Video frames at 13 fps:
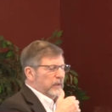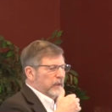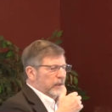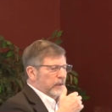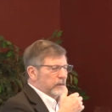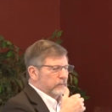
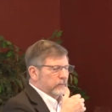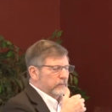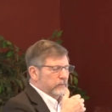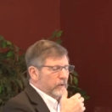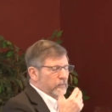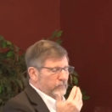Uh,
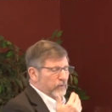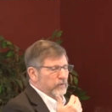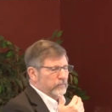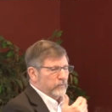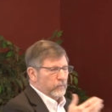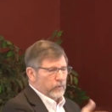
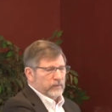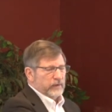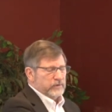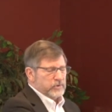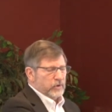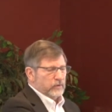first of all,
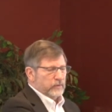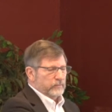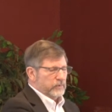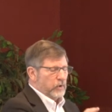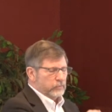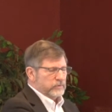they told
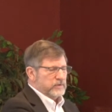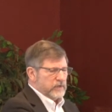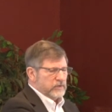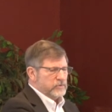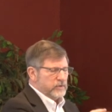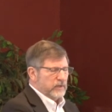them, don't
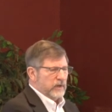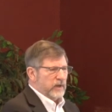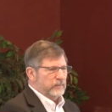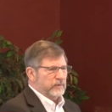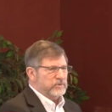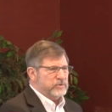teach in the
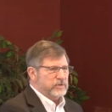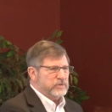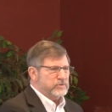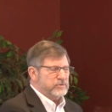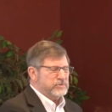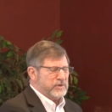name of
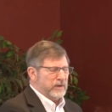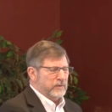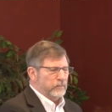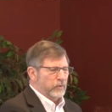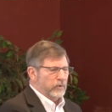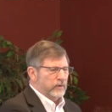Jesus
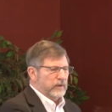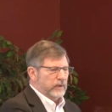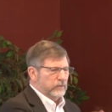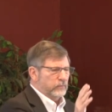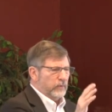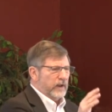anymore, and
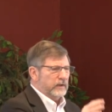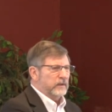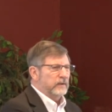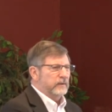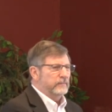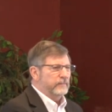they
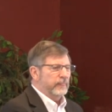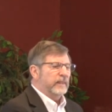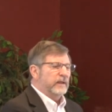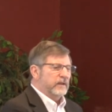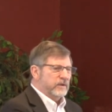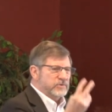threatened them.
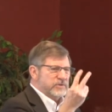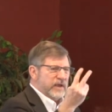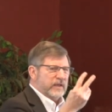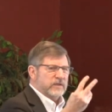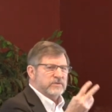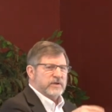
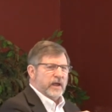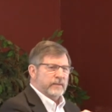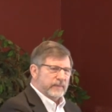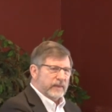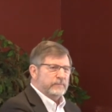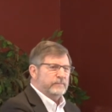Second
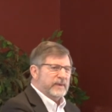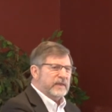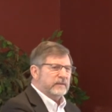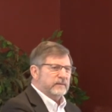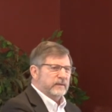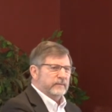time, they
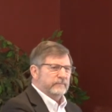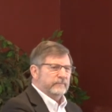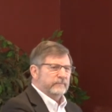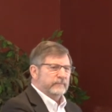beat them.